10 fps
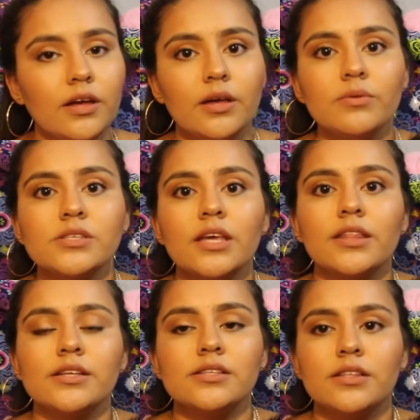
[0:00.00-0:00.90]
it was,
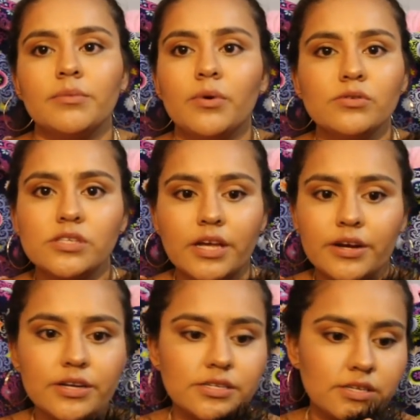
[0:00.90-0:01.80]
like, the most
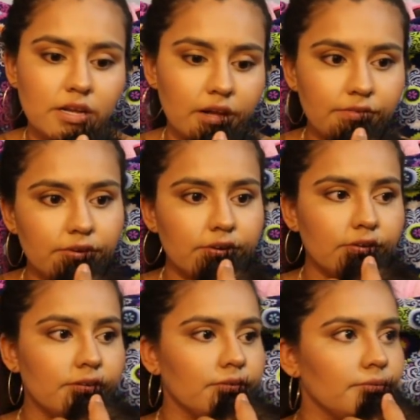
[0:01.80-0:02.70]
scariest thing ever.
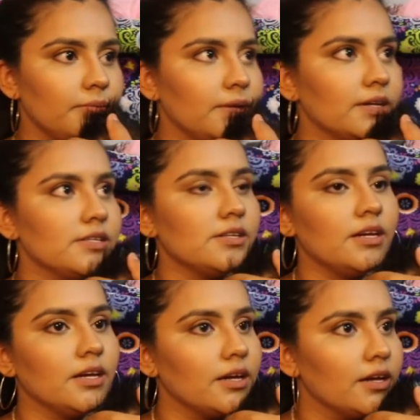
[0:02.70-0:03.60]
Because,
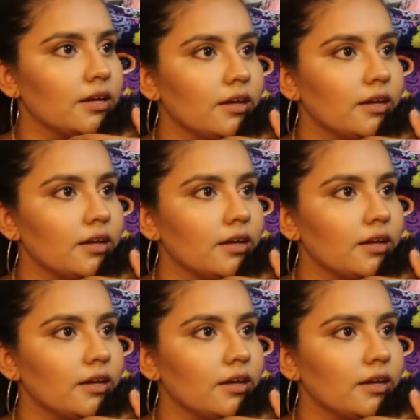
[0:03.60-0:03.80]
like,